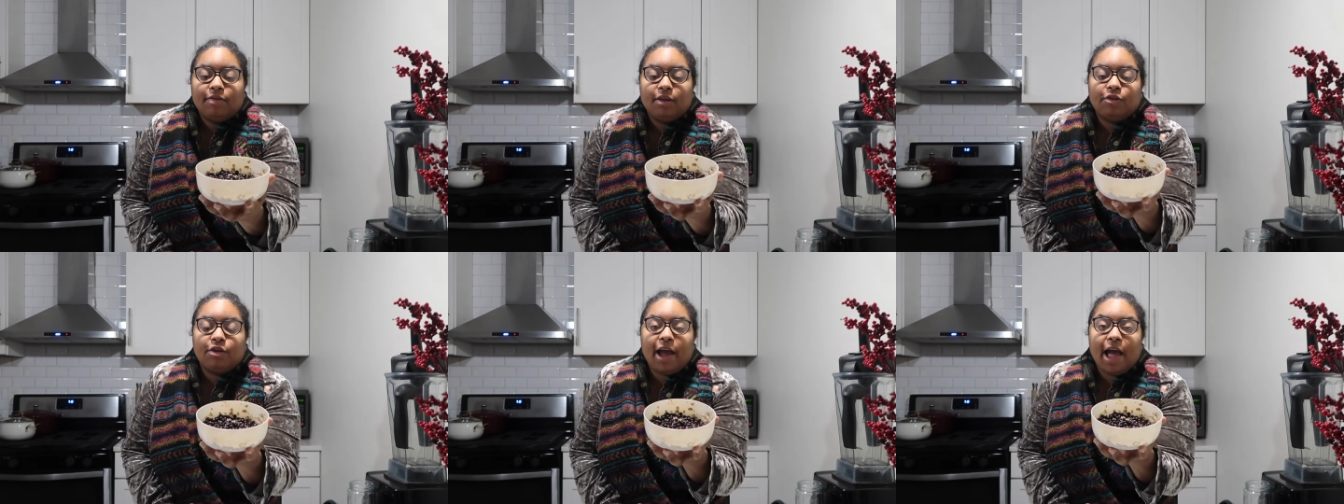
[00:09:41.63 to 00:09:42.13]

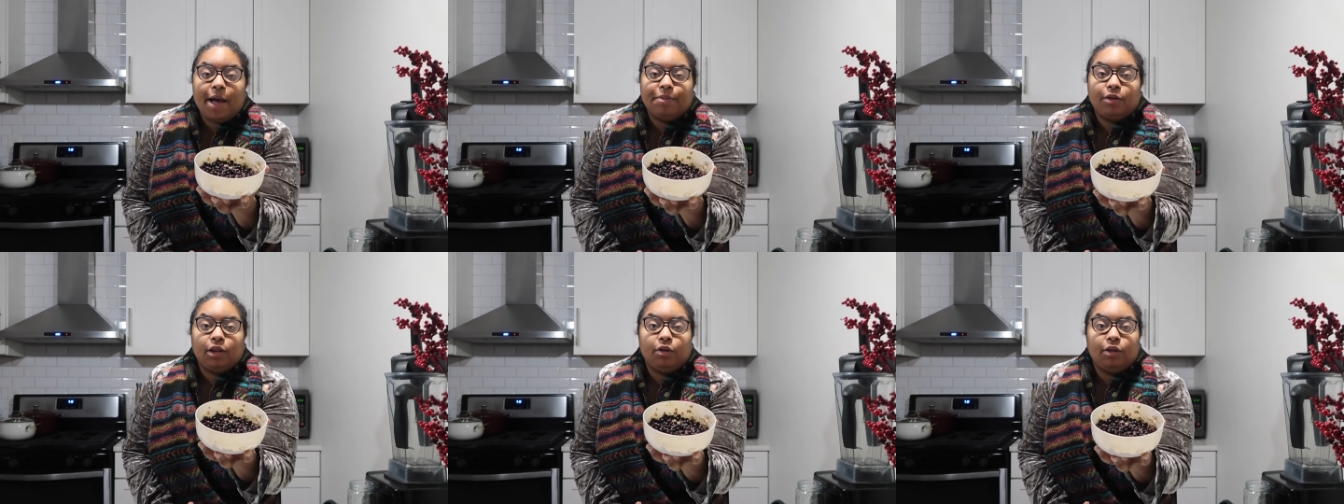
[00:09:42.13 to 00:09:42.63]
These are
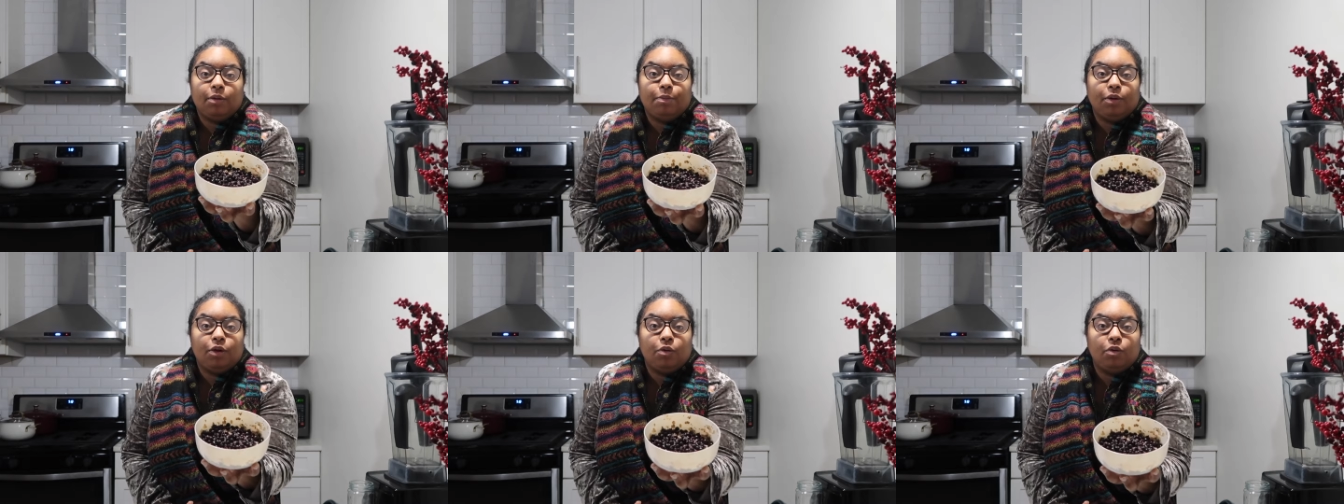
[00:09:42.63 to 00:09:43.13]
absolutely
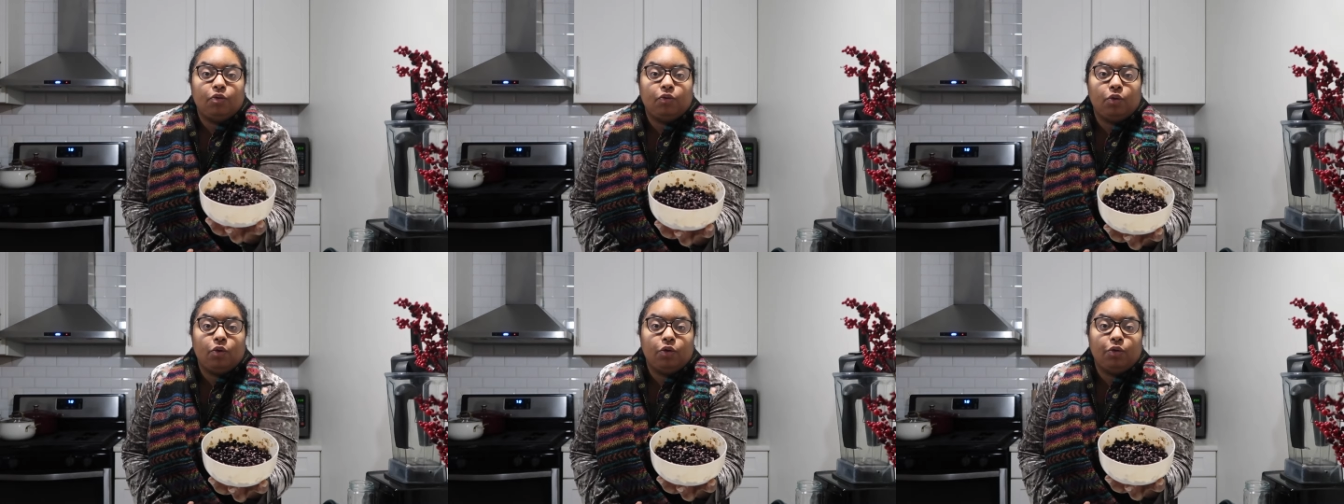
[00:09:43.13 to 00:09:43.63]

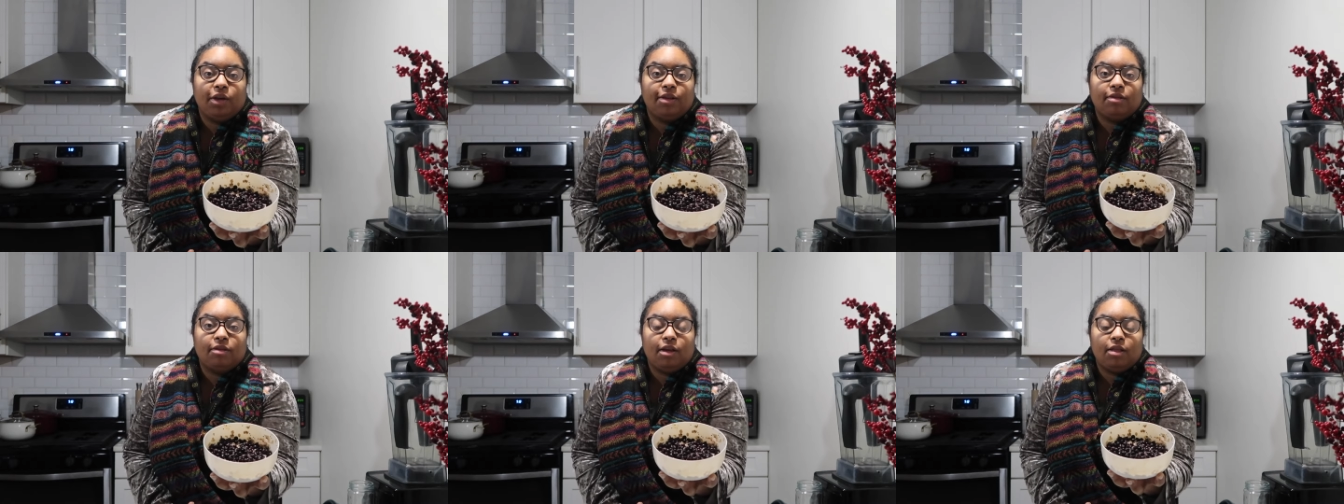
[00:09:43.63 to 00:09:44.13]
beautiful. You can
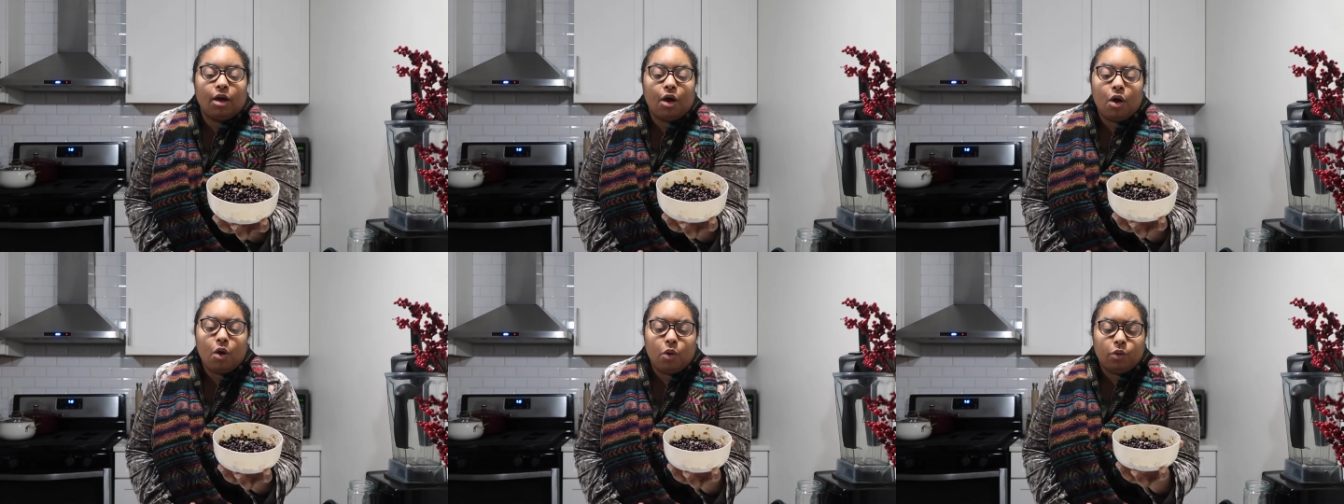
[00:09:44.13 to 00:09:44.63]
see the
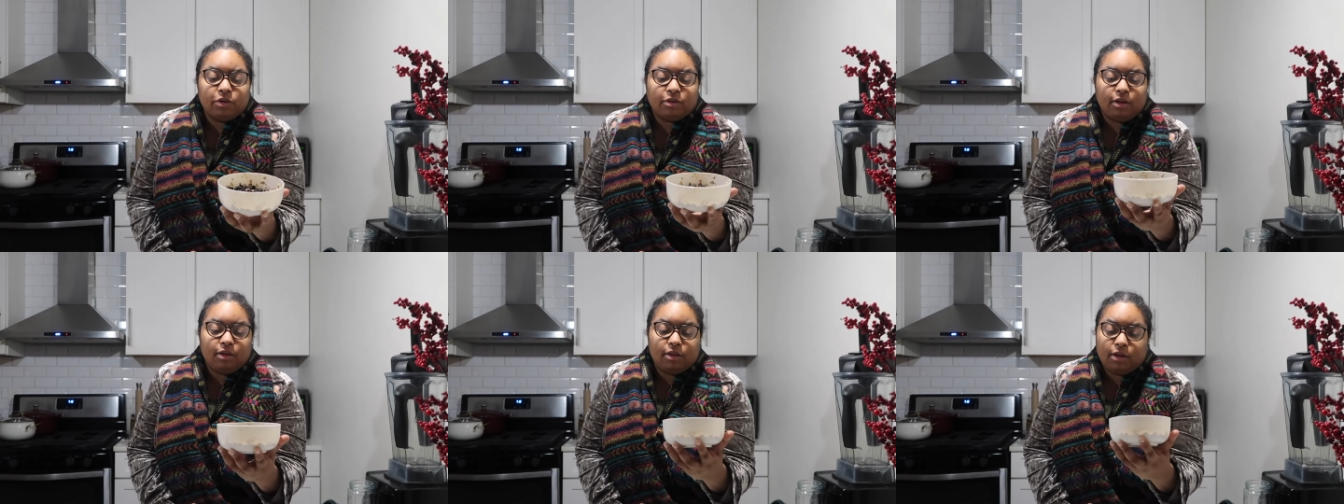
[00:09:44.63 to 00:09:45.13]

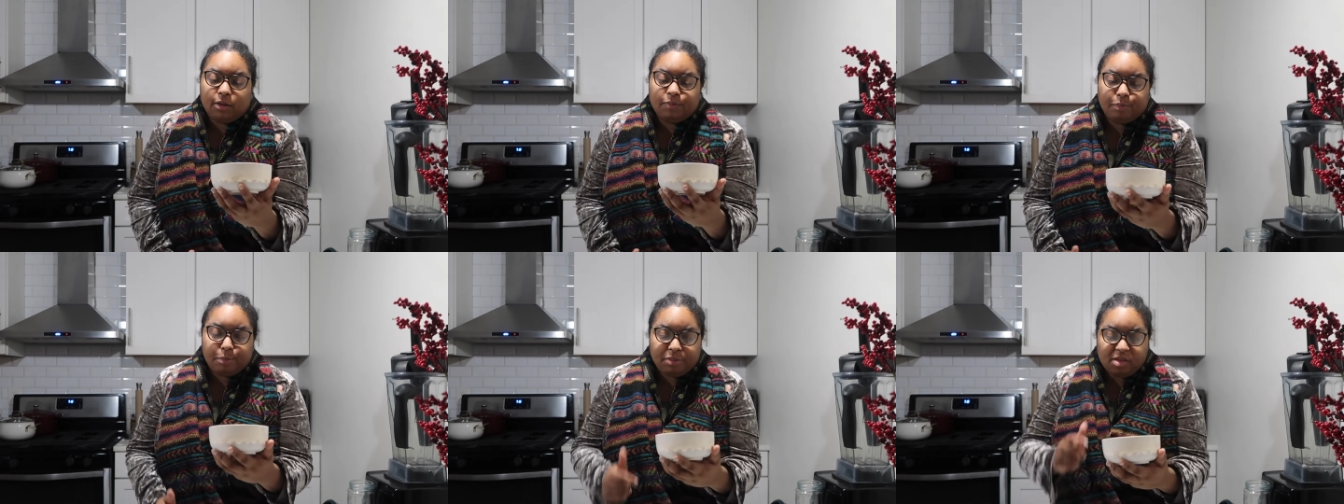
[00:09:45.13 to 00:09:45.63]
oats and the,
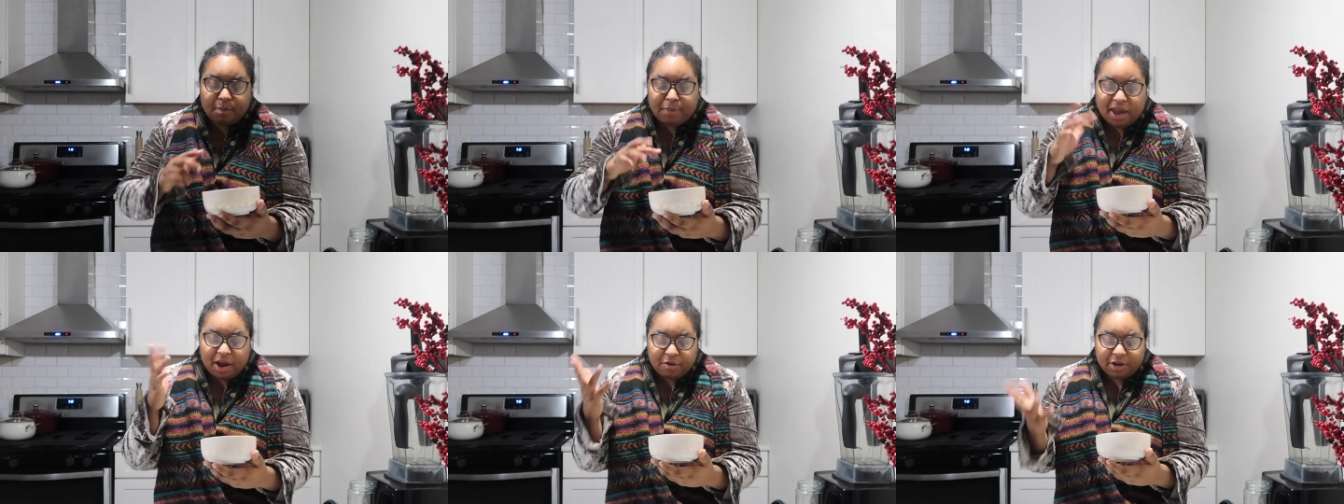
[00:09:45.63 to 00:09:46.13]
the
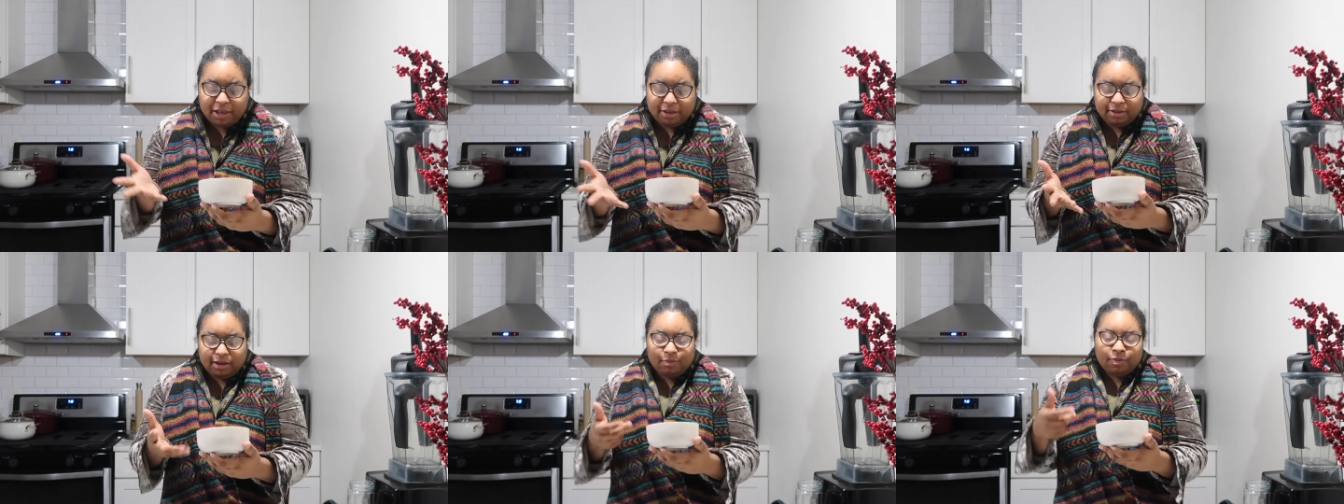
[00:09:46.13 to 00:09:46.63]

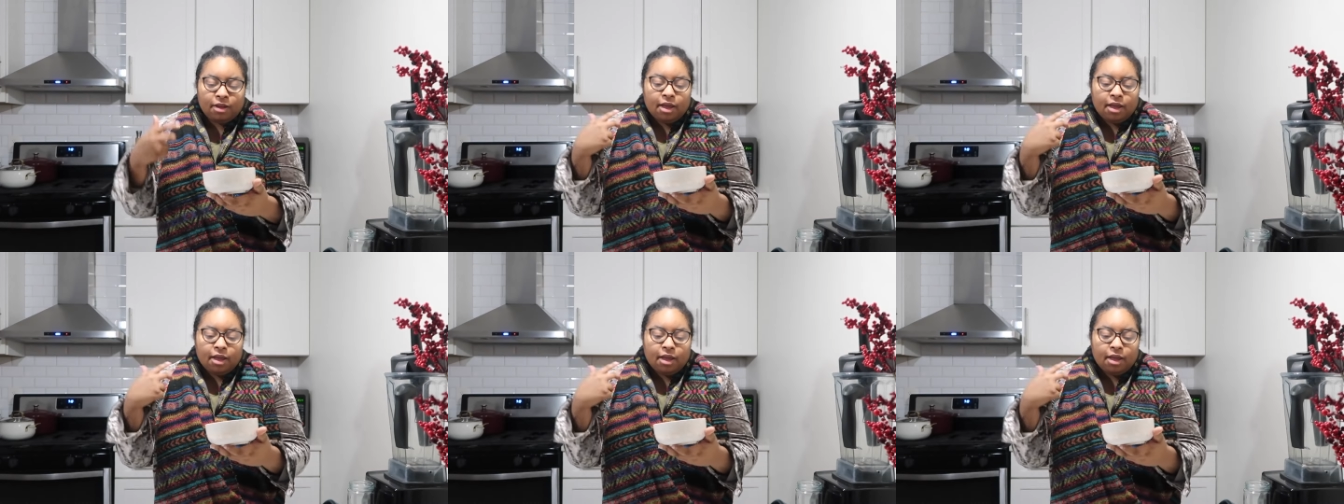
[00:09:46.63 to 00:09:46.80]
berries and